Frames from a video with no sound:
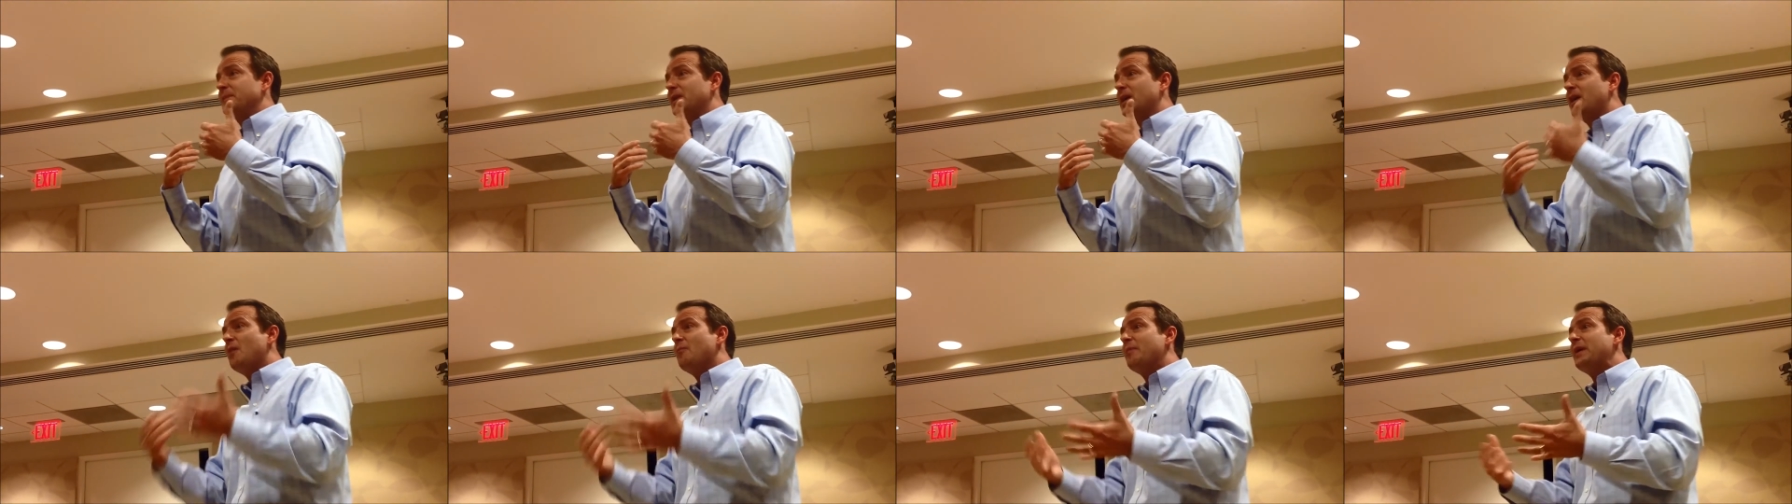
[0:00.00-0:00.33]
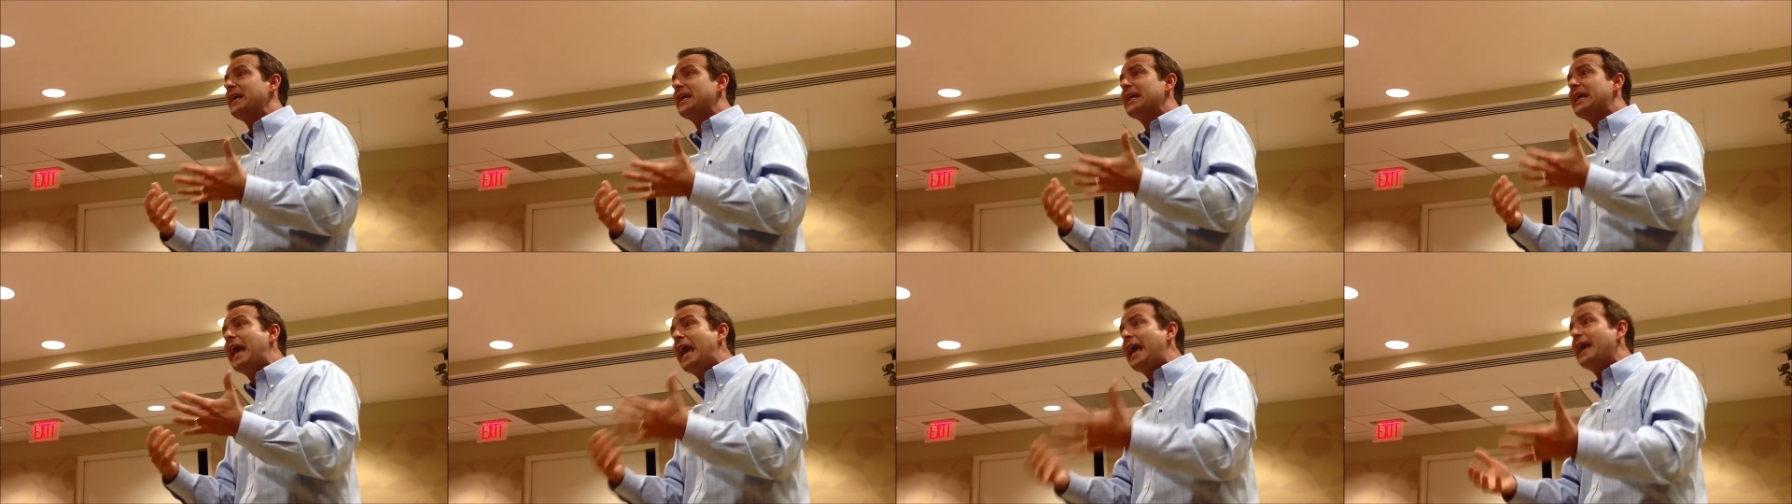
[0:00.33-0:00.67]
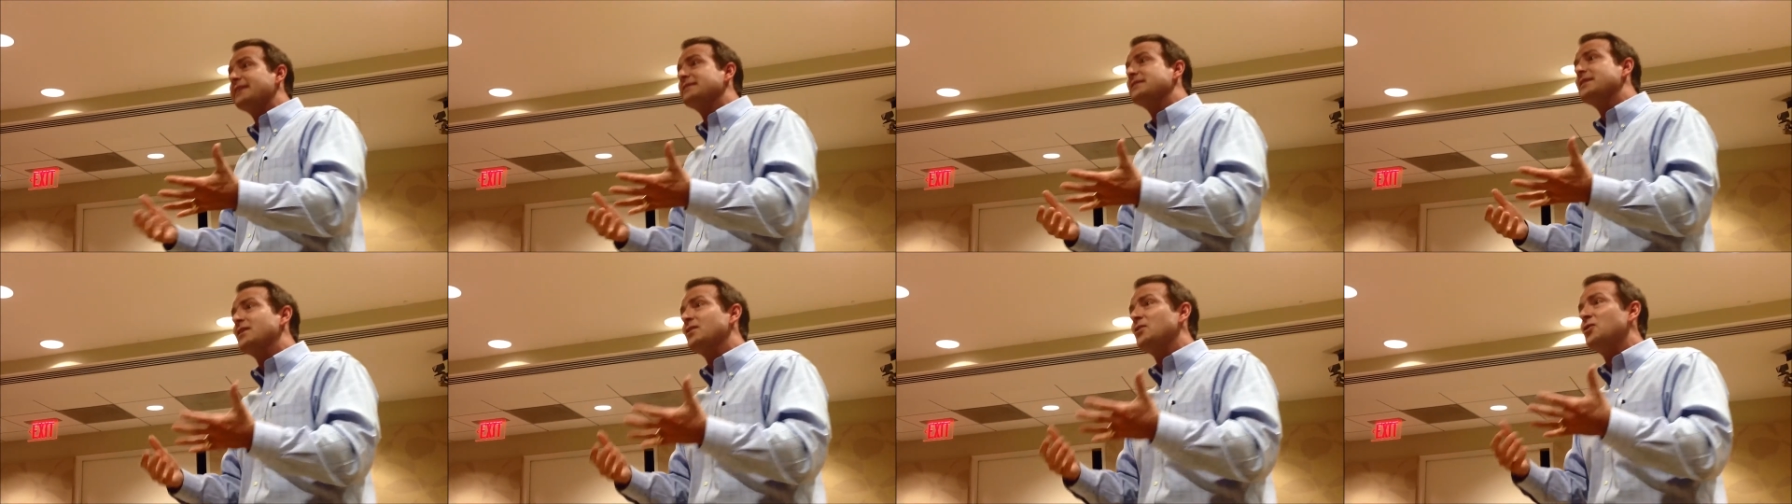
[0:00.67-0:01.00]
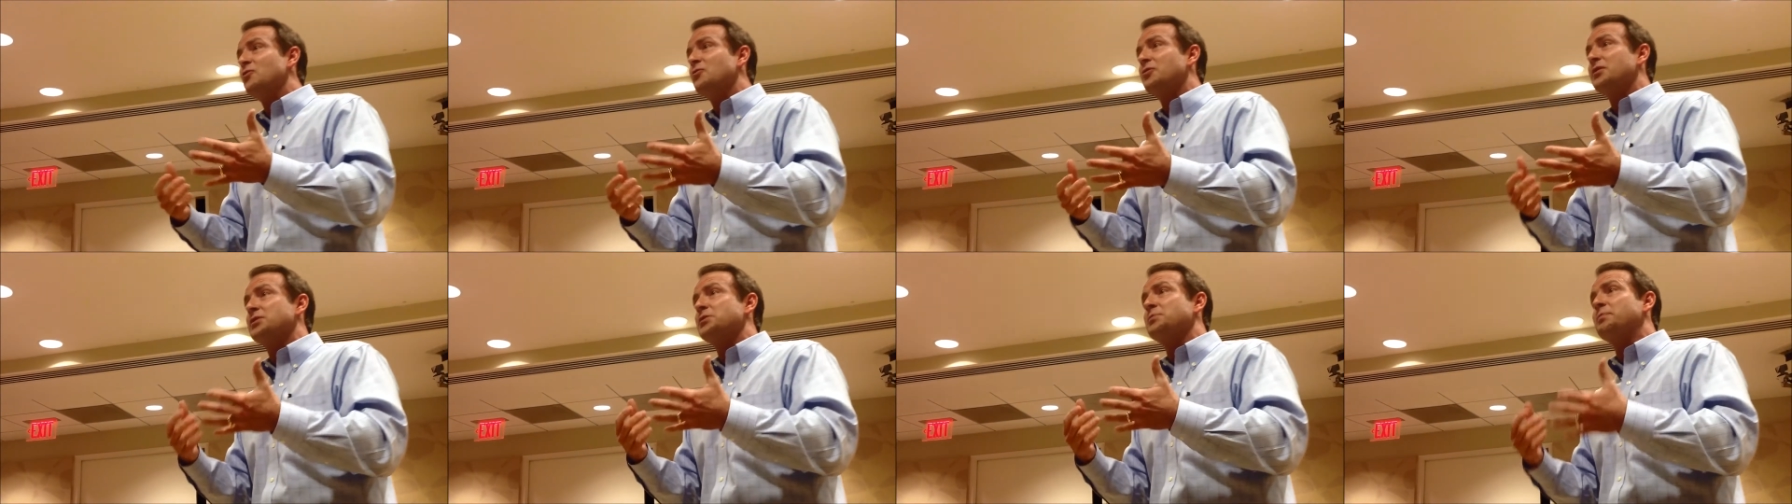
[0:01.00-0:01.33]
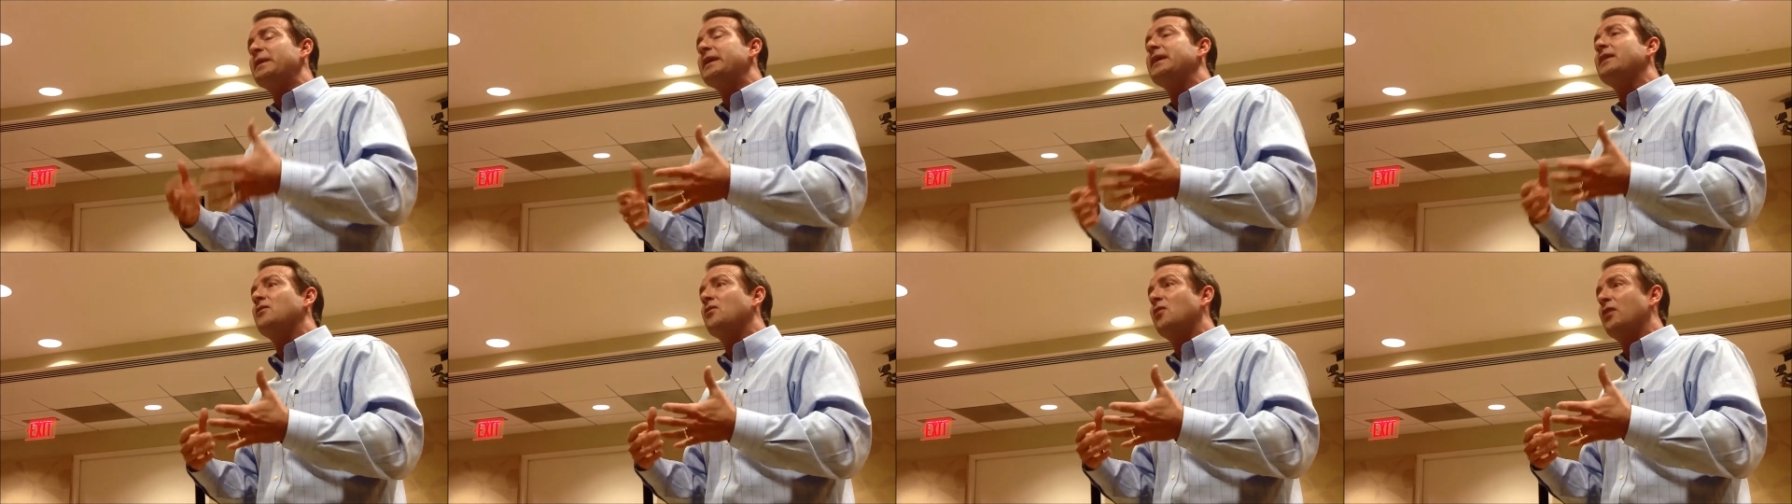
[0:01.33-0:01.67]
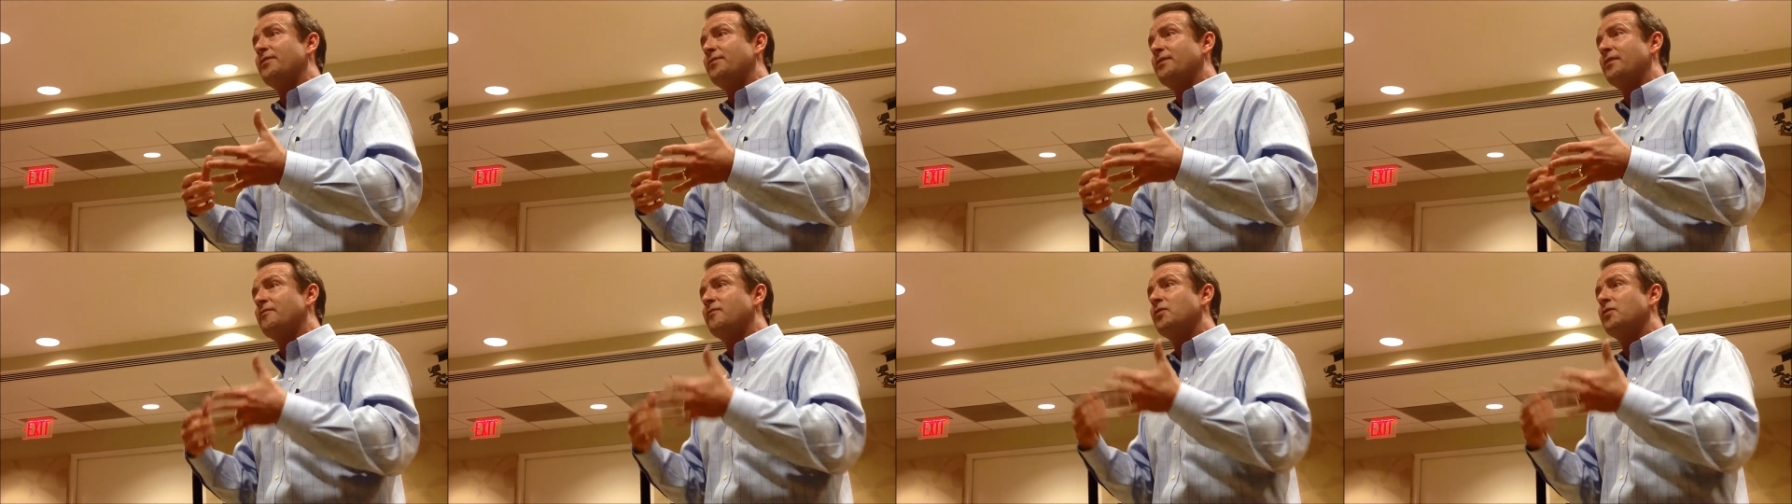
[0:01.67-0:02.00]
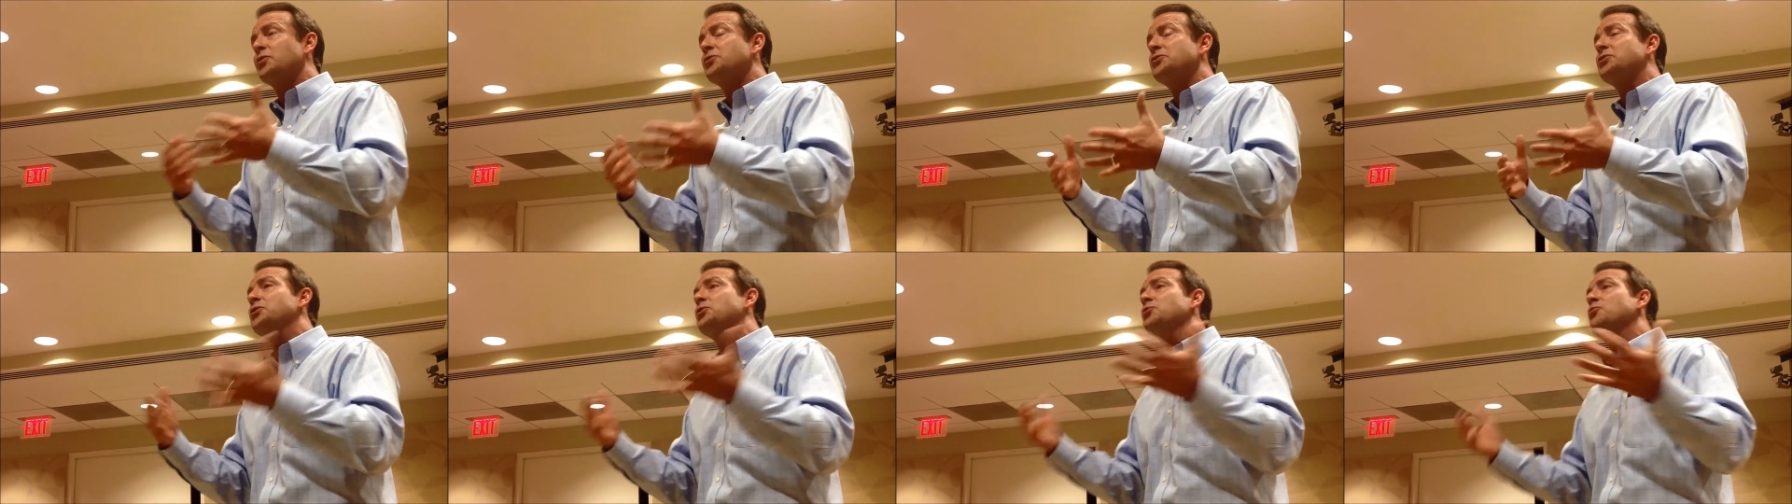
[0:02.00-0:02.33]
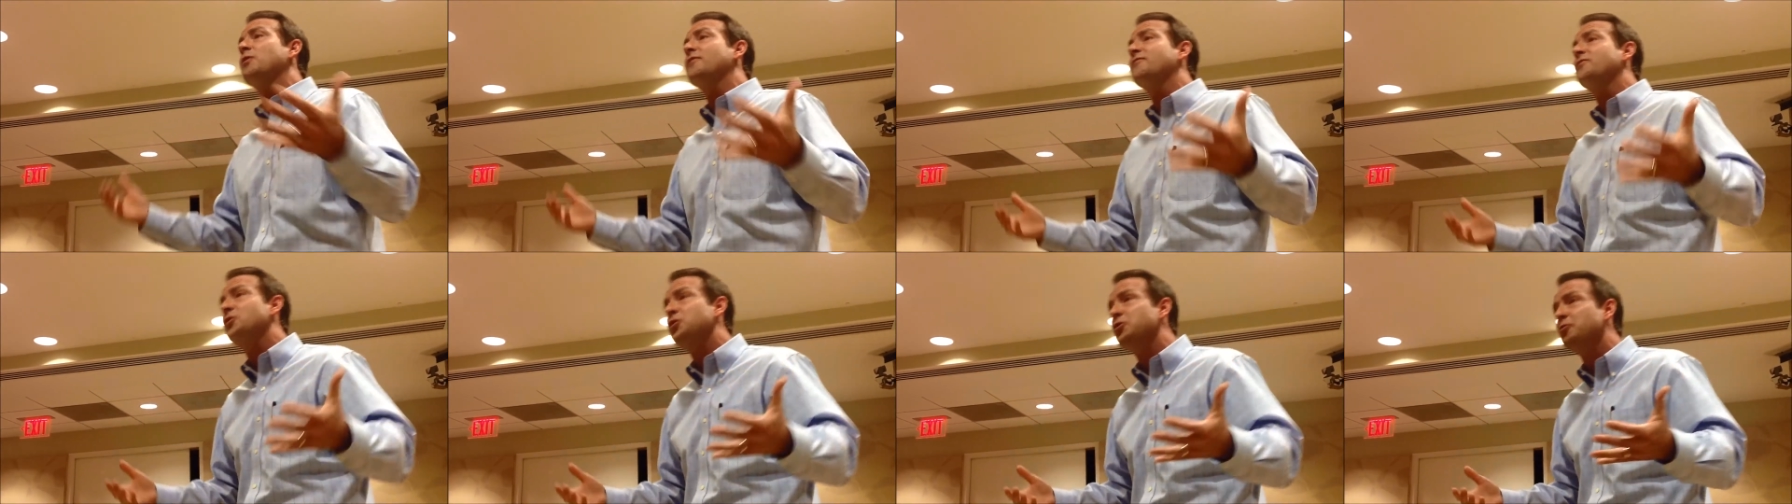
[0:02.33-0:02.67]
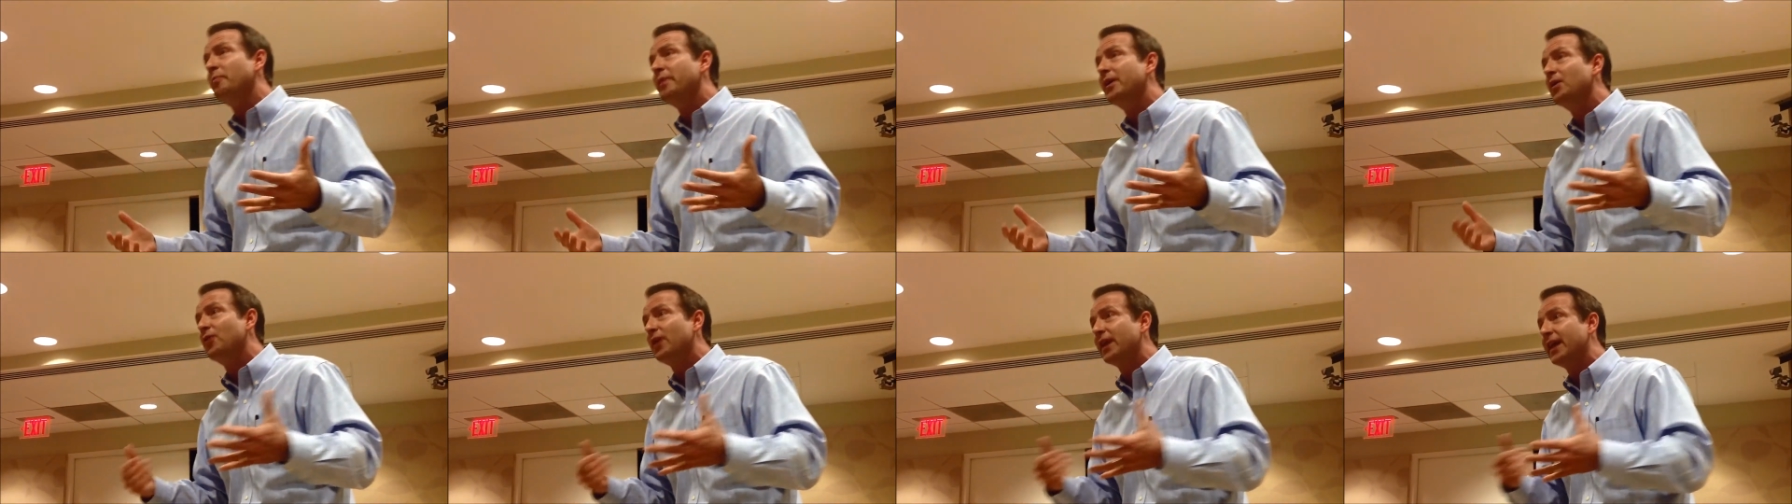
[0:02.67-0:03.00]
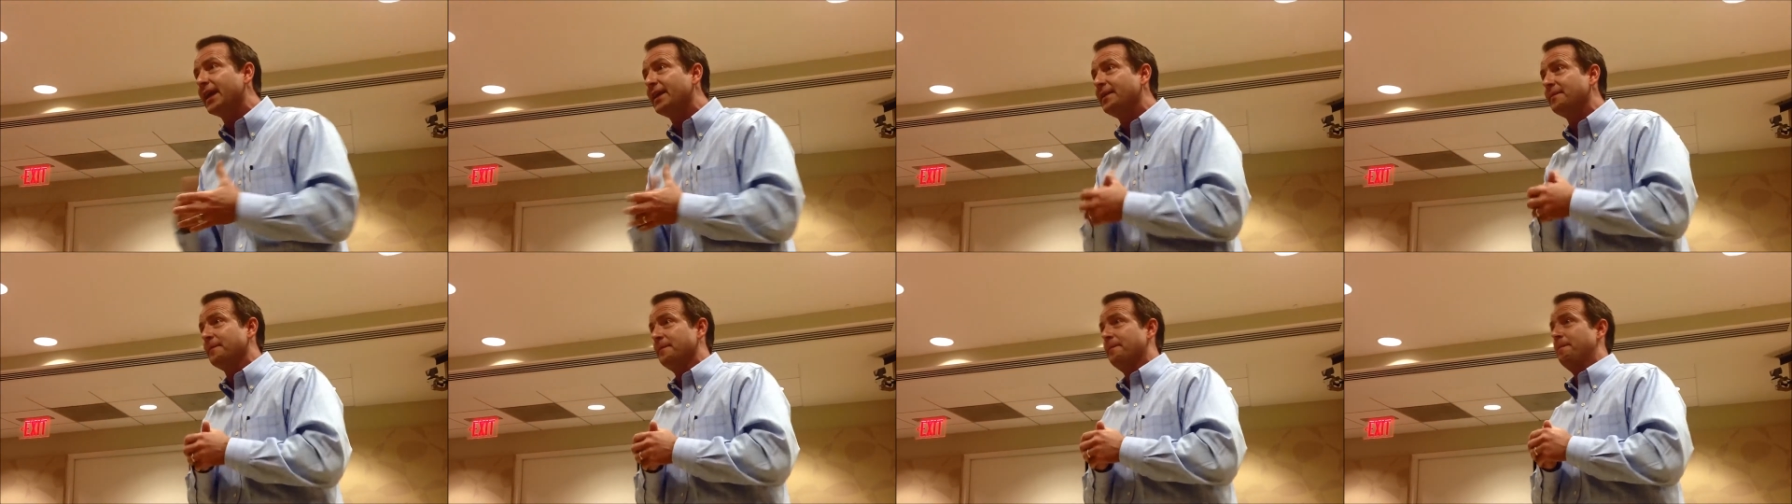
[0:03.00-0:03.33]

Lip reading: coming and asking you to speak on the virtue of humility.